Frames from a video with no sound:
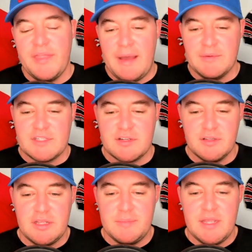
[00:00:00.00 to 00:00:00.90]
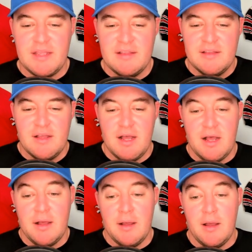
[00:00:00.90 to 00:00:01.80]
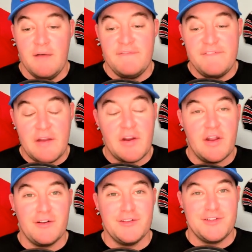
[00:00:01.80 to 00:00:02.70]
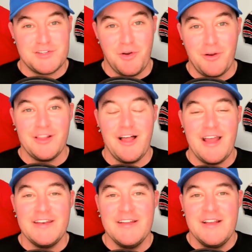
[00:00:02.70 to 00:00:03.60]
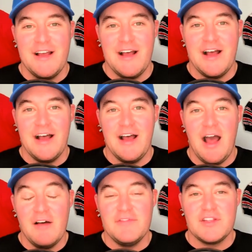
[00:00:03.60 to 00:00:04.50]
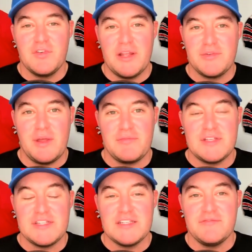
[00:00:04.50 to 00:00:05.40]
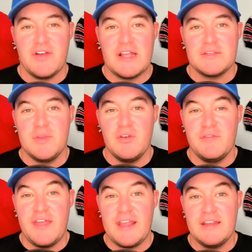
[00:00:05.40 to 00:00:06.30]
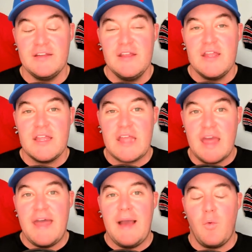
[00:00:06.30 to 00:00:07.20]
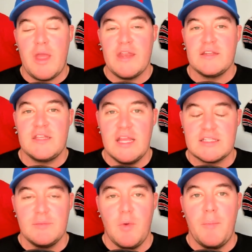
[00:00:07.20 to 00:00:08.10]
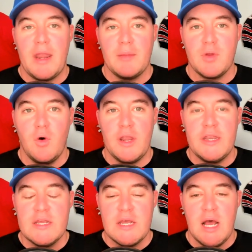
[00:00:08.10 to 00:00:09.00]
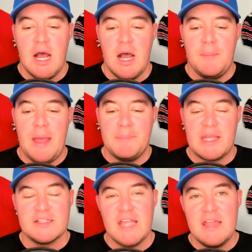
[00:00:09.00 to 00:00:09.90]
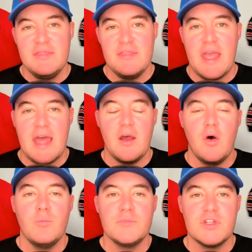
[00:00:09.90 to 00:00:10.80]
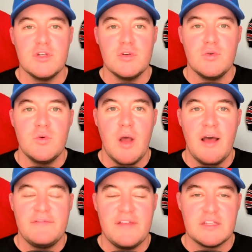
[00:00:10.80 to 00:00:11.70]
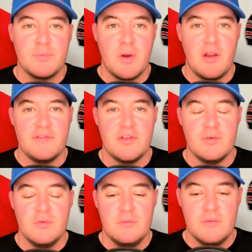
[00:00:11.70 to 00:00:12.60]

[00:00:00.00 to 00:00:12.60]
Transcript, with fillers: That would certainly be uh, a very early storyline uh, of the twenty twenty-three season for S M U if they can get that win, get some momentum going, um, because then they head home to uh, face Prairie View